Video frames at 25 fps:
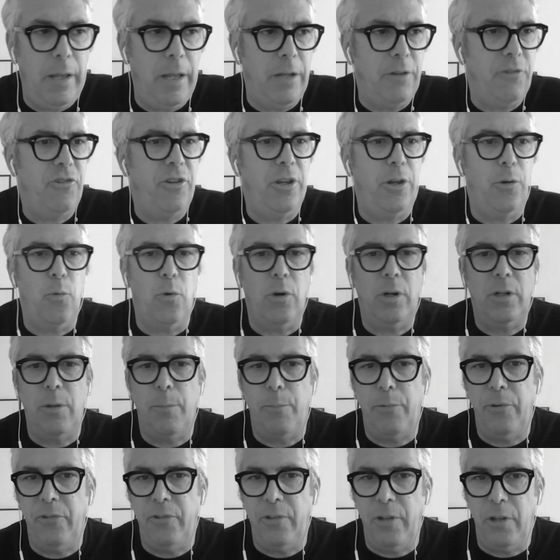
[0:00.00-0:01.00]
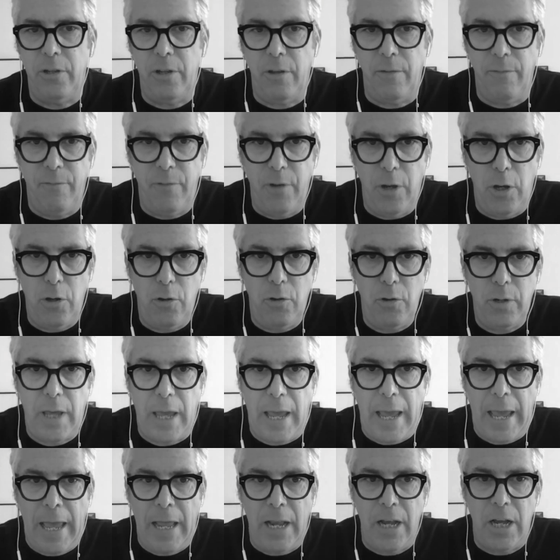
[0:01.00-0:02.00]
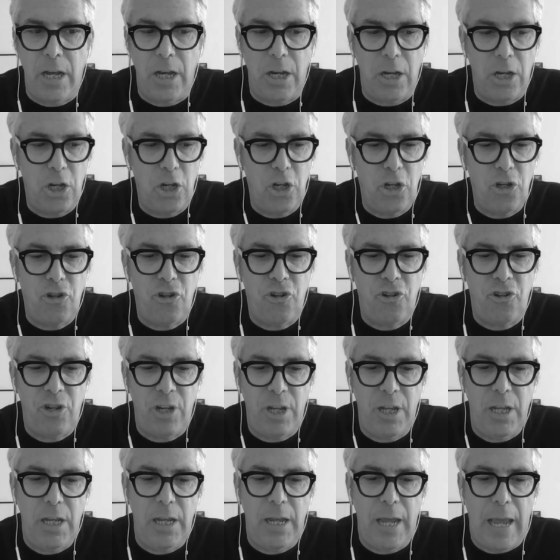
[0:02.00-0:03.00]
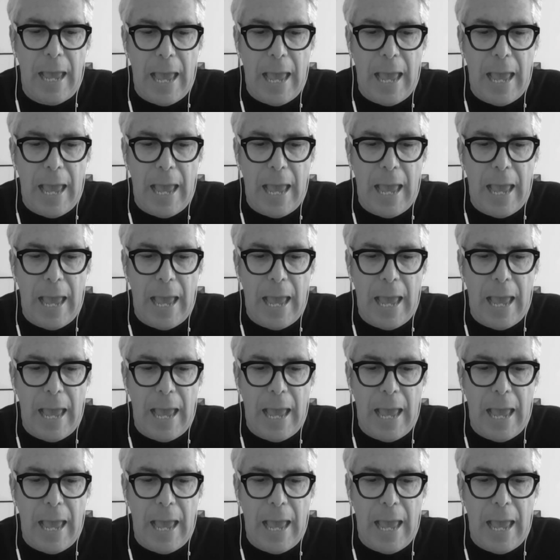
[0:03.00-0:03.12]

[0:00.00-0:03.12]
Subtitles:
and she had worked at Brazilian Vogue, and she